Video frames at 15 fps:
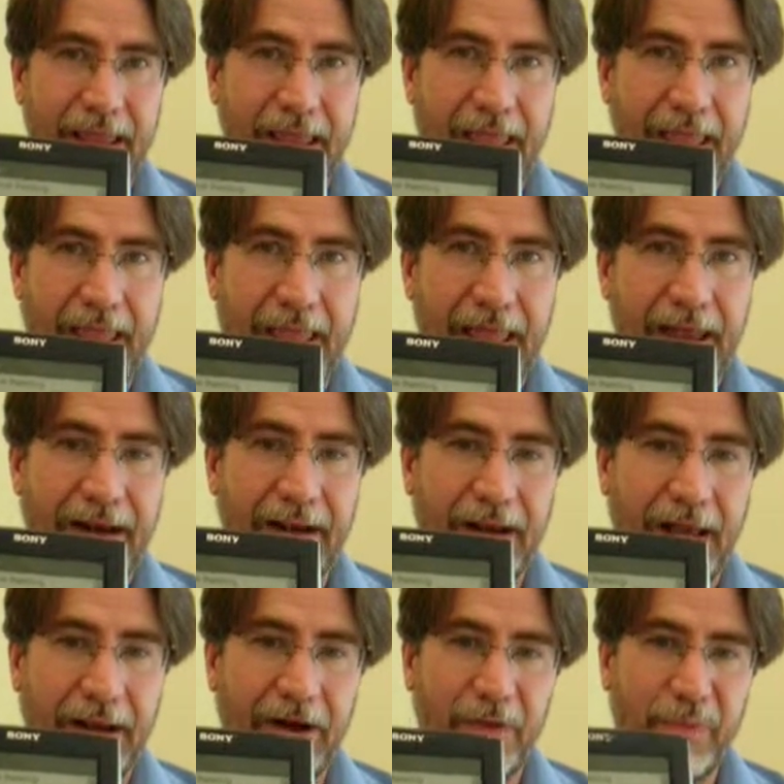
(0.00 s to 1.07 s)
and
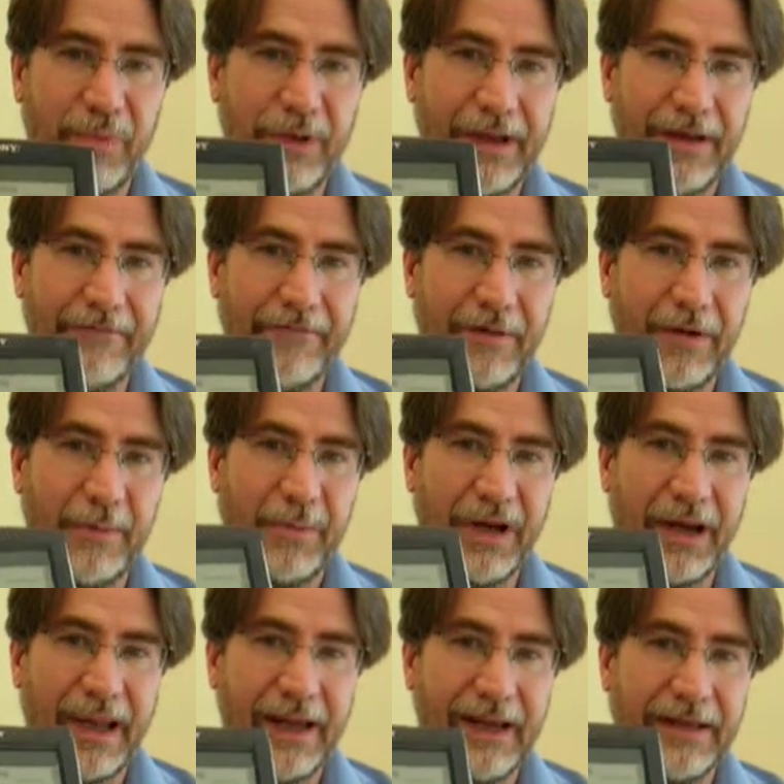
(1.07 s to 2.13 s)
I don't believe we're
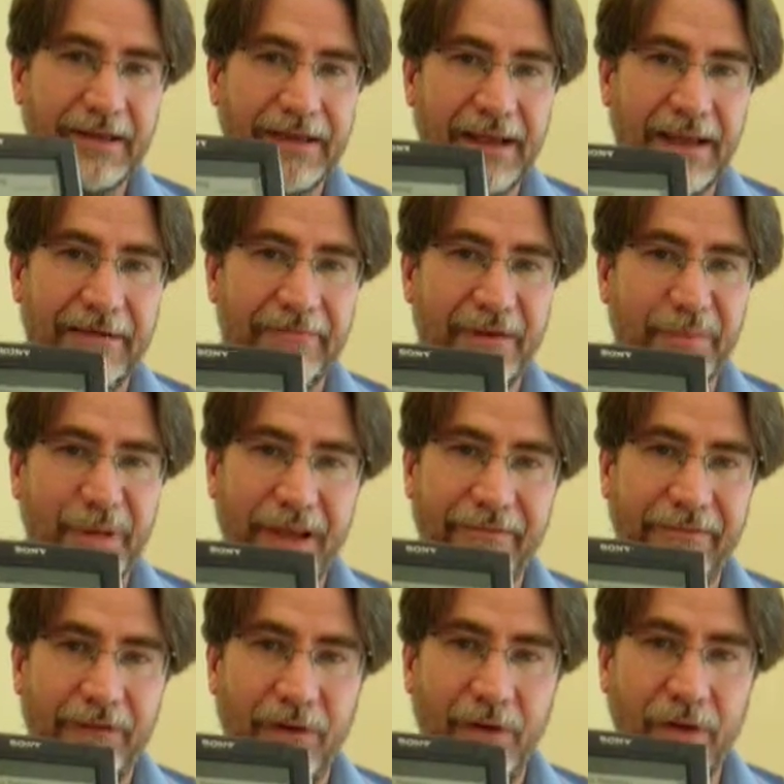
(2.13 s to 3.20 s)
beginning to even be
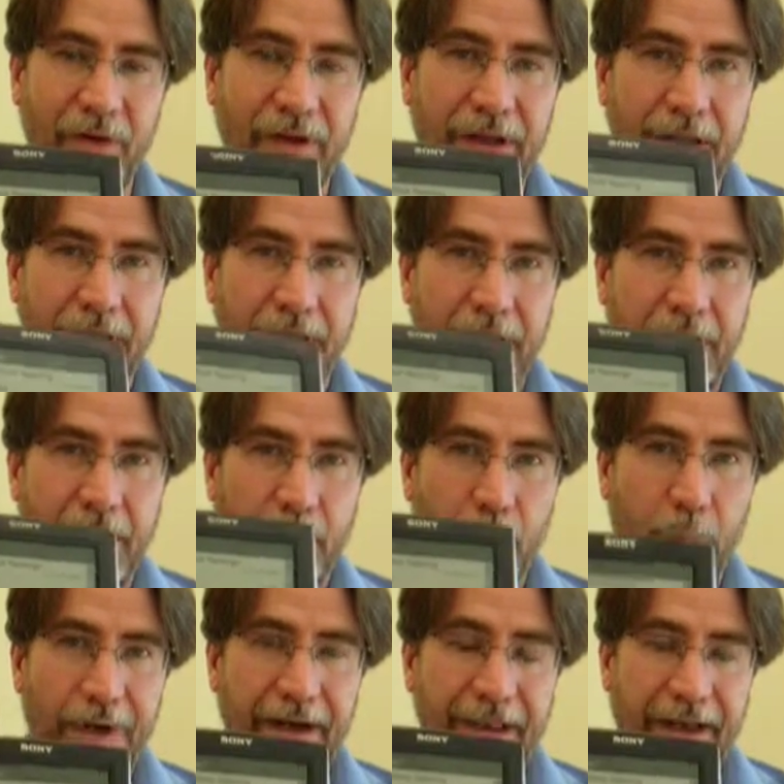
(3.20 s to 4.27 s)
full.
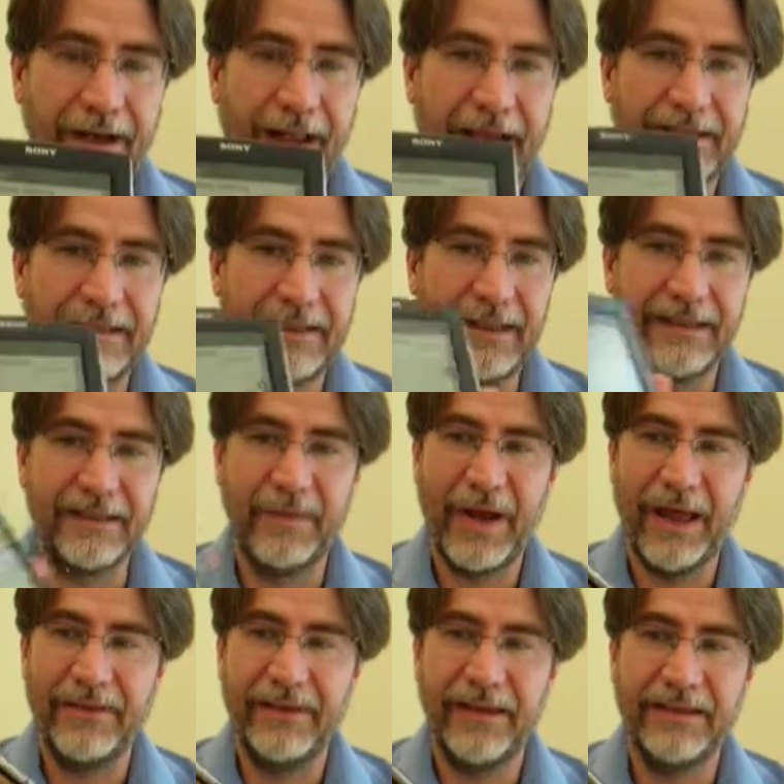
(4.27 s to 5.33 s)
One of the nice things
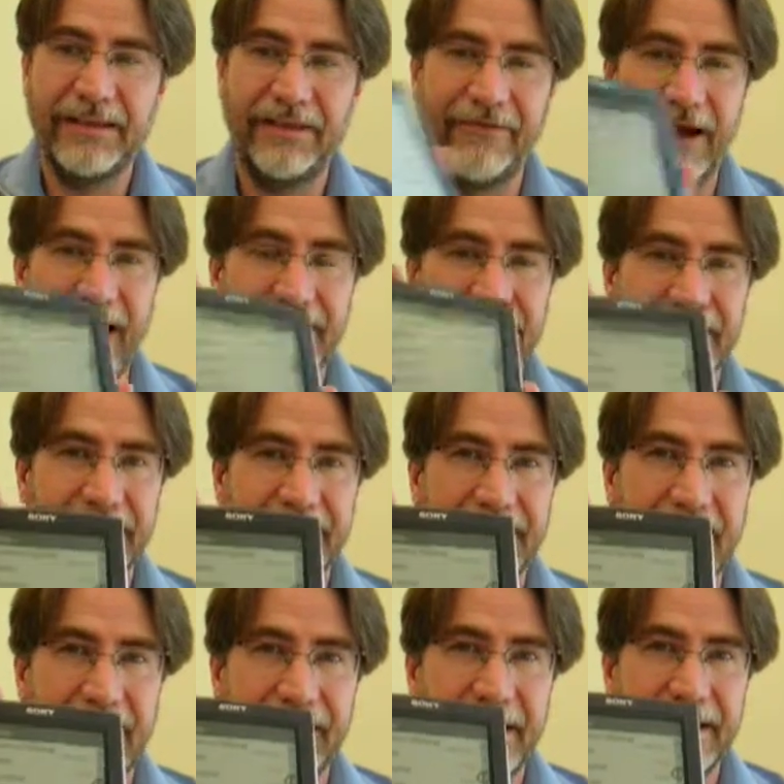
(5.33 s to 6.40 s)
about this device is
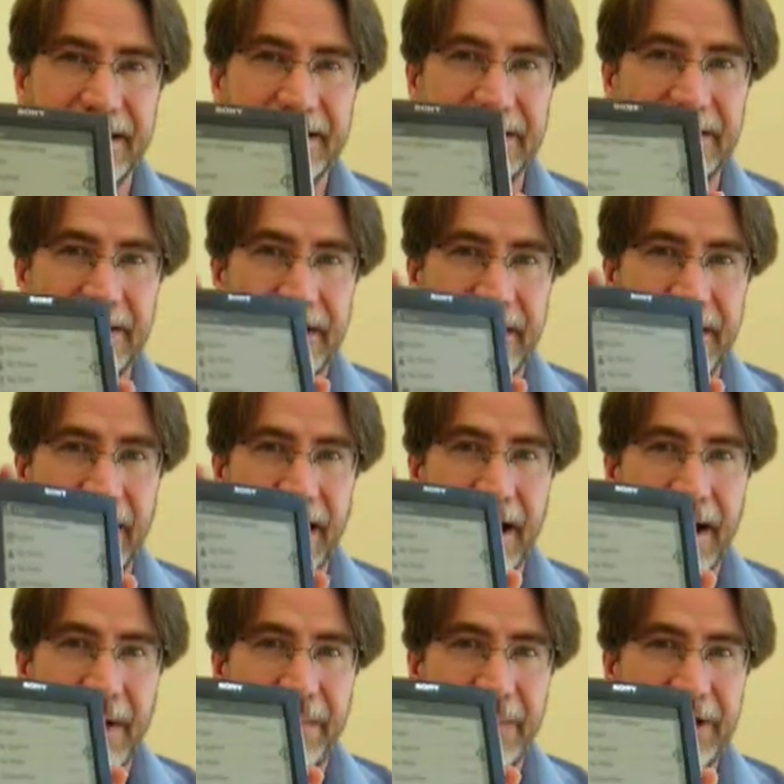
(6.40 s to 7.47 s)
that this
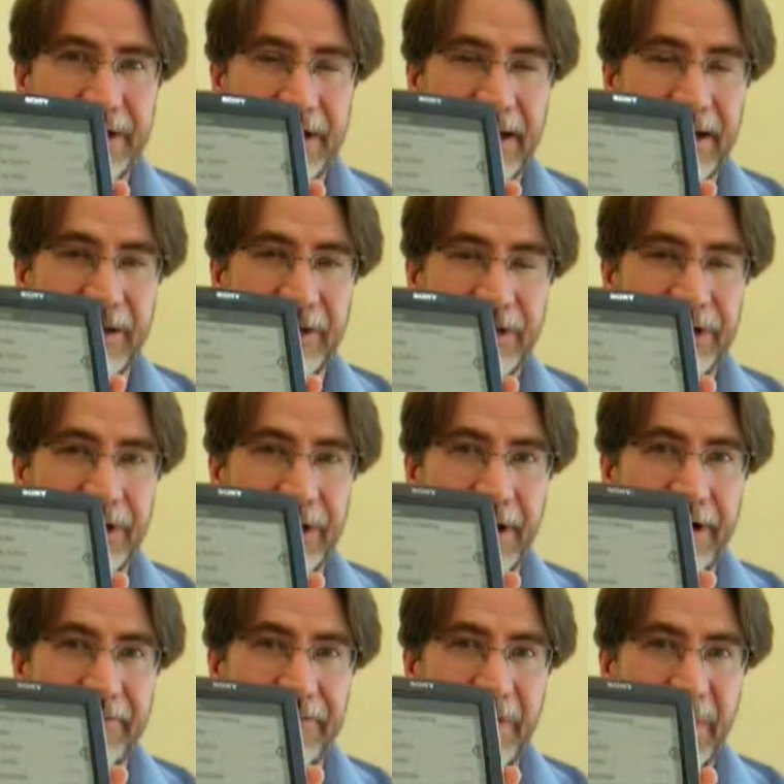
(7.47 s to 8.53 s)
particular
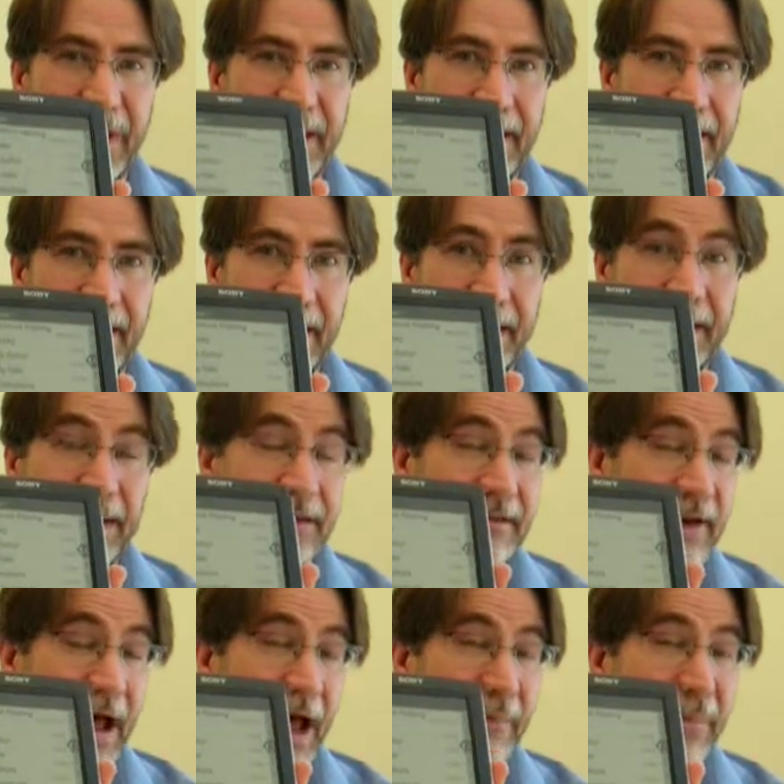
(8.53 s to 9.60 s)
screen from E-Ink, it's
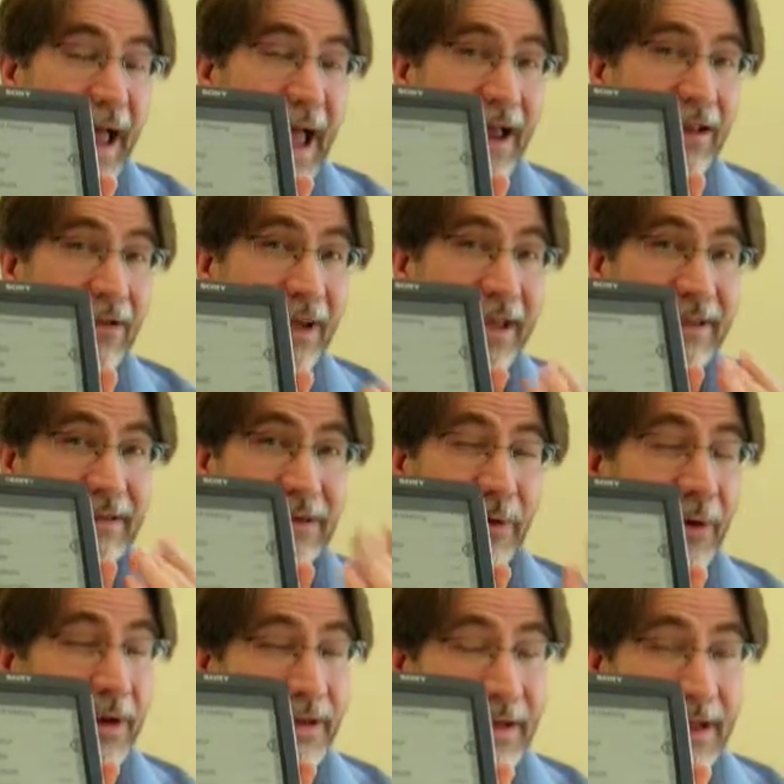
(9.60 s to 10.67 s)
not backlit, so
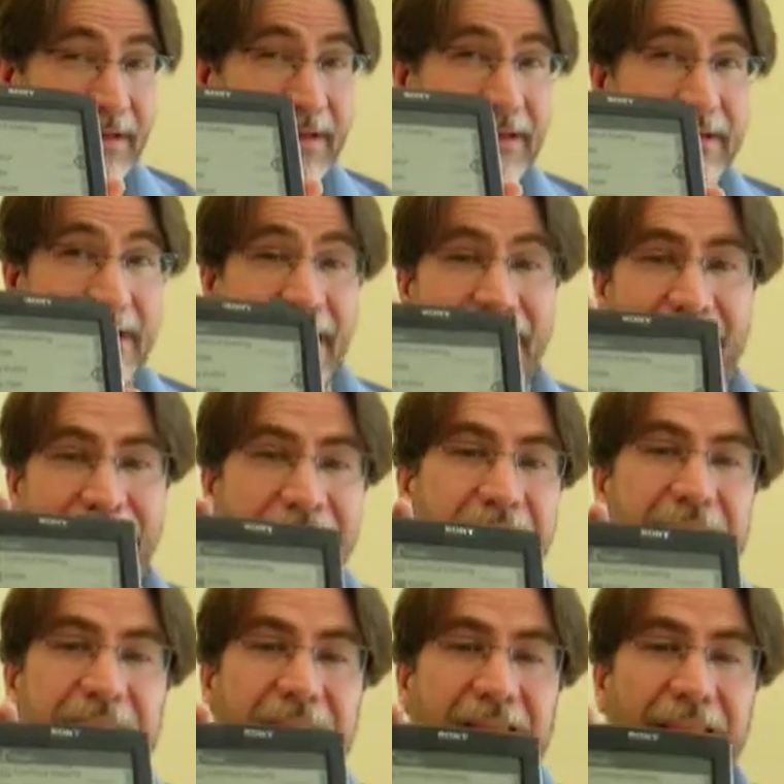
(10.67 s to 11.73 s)
it doesn't
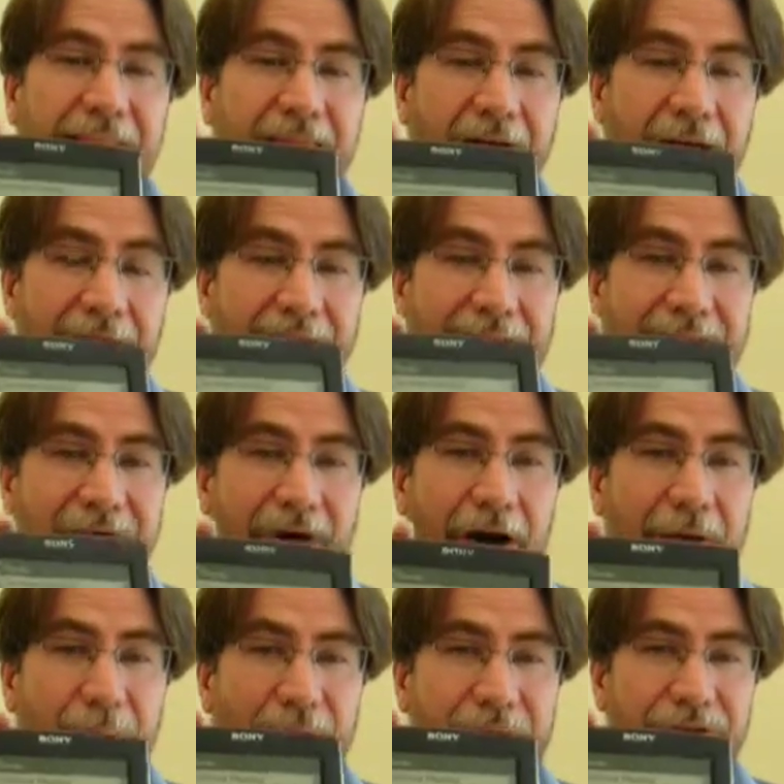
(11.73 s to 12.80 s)
fatigue the eyes
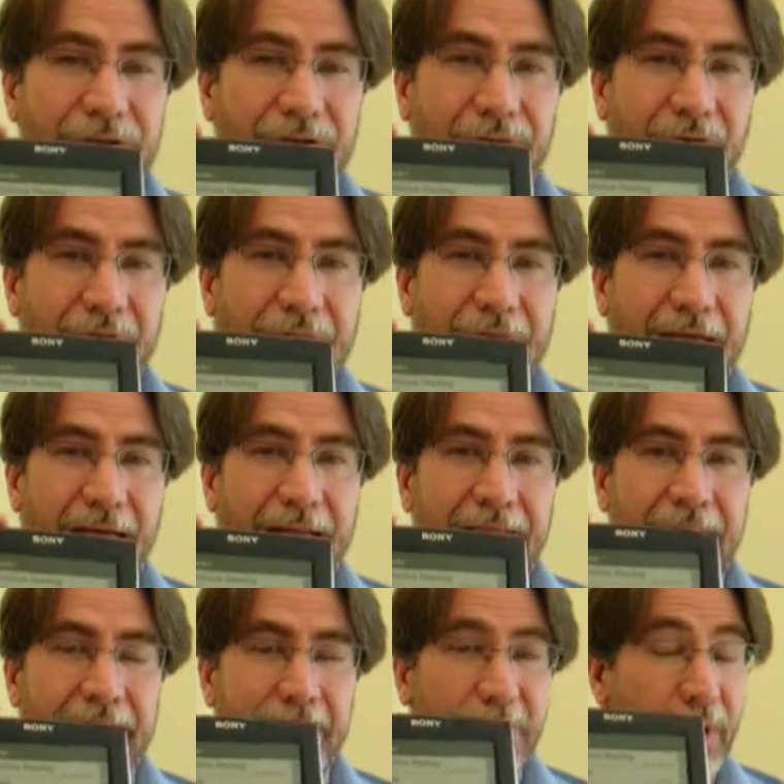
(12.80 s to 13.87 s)
very much to look at,
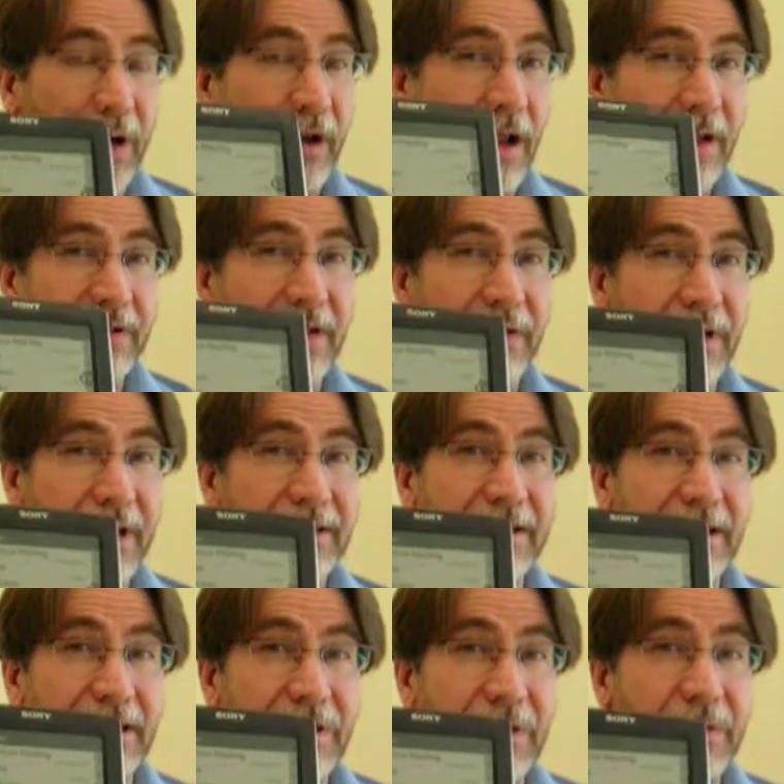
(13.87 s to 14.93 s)
but it also
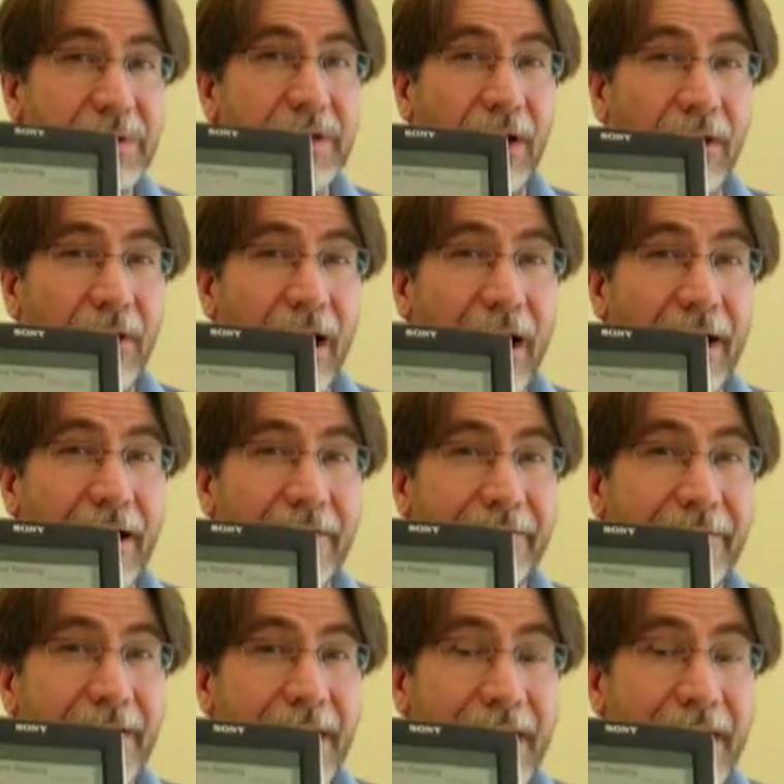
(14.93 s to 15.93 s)
doesn't use a lot of